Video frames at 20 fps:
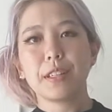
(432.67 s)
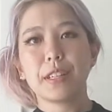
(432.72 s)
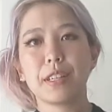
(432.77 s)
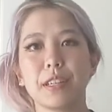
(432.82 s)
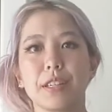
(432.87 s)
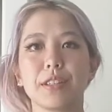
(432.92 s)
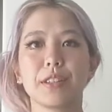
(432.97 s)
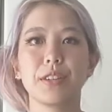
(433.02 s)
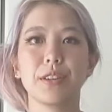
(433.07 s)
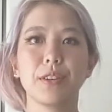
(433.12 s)

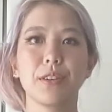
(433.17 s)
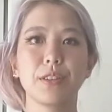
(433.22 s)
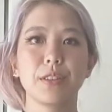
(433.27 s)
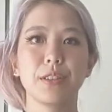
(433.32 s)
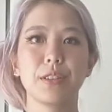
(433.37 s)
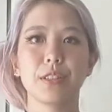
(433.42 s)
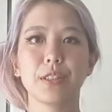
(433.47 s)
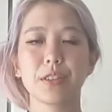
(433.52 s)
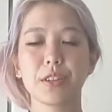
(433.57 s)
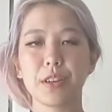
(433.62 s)
So the
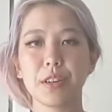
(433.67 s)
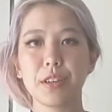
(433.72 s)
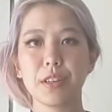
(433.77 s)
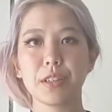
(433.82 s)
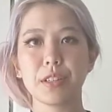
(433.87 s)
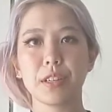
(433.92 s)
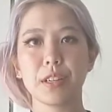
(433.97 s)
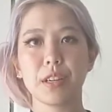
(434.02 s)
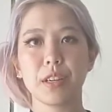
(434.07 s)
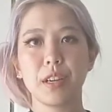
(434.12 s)

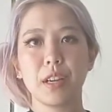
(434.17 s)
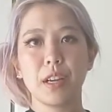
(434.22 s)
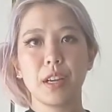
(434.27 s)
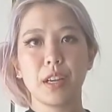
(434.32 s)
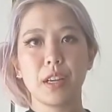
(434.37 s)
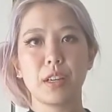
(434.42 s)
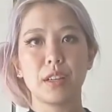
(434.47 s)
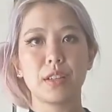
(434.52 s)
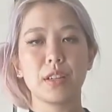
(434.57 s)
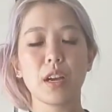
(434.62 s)
skirt
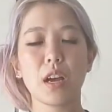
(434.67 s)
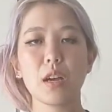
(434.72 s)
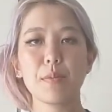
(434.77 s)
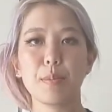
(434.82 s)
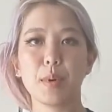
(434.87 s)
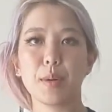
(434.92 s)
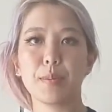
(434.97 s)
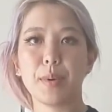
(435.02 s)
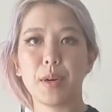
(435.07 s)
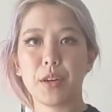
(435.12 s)
and top
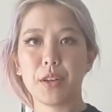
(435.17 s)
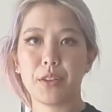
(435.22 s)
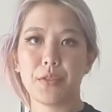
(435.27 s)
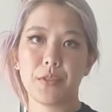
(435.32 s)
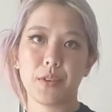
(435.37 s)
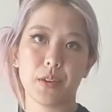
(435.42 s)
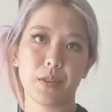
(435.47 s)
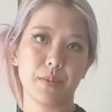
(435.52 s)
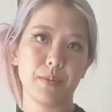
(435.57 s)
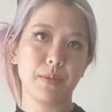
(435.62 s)
are both
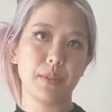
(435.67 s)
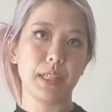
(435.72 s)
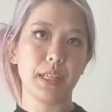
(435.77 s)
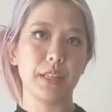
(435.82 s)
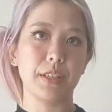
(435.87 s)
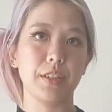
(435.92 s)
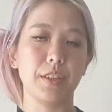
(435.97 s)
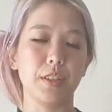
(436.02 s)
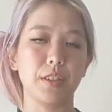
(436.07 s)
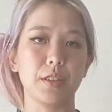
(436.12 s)
from
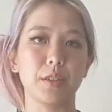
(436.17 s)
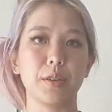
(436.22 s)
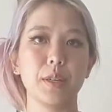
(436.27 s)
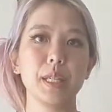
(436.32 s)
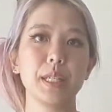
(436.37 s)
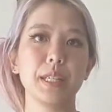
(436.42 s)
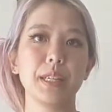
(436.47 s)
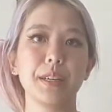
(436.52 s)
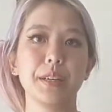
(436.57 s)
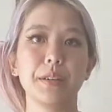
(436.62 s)
Daniel
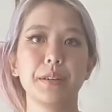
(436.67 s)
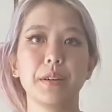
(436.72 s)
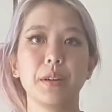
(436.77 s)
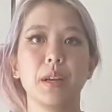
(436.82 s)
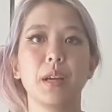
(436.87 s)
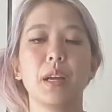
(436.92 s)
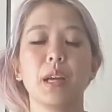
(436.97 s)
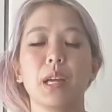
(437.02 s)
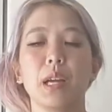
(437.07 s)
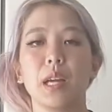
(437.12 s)
Guizio, and
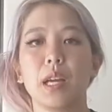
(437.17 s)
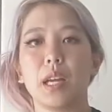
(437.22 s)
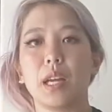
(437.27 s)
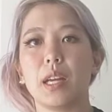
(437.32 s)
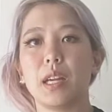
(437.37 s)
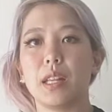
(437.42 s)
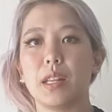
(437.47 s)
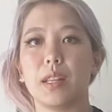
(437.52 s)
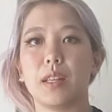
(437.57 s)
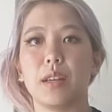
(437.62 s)

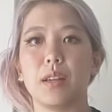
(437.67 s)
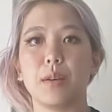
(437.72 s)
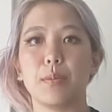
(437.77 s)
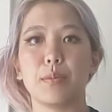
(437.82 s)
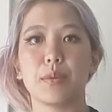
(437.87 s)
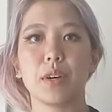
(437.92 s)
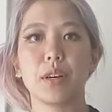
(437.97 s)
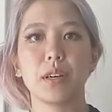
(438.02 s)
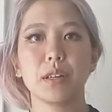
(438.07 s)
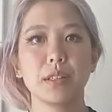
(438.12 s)
the
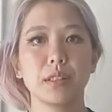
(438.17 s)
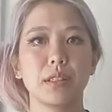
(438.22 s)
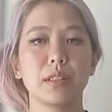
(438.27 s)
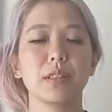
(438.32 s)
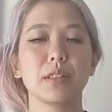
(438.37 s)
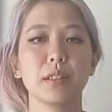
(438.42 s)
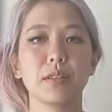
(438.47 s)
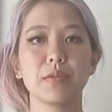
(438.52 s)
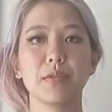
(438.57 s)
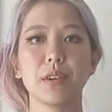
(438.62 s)
bras
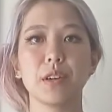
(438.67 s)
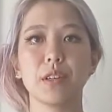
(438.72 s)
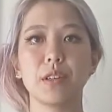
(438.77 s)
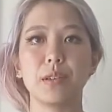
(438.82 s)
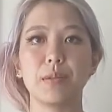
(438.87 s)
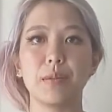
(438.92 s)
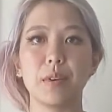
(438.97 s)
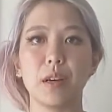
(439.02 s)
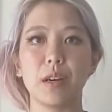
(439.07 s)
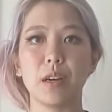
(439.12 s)
from
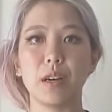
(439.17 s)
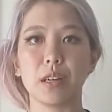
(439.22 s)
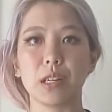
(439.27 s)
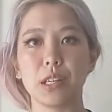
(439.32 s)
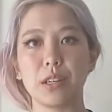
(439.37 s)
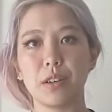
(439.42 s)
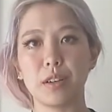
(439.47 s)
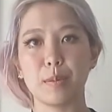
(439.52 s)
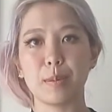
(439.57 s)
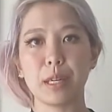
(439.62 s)

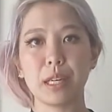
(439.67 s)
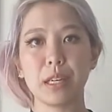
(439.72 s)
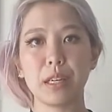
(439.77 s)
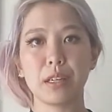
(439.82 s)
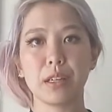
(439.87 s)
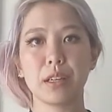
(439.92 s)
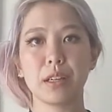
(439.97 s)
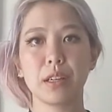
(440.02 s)
RUMI.